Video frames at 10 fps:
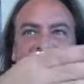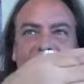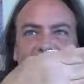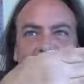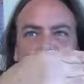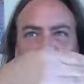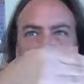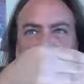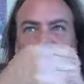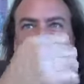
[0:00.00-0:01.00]

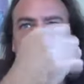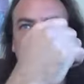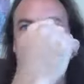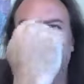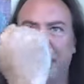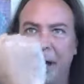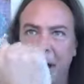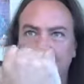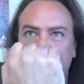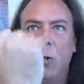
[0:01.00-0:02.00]
disappear in your hand.
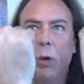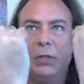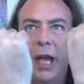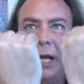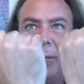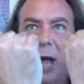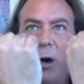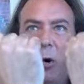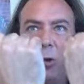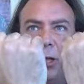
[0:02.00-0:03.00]
Which hand am I
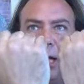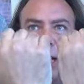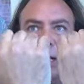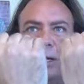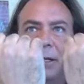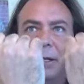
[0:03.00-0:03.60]
holding it in?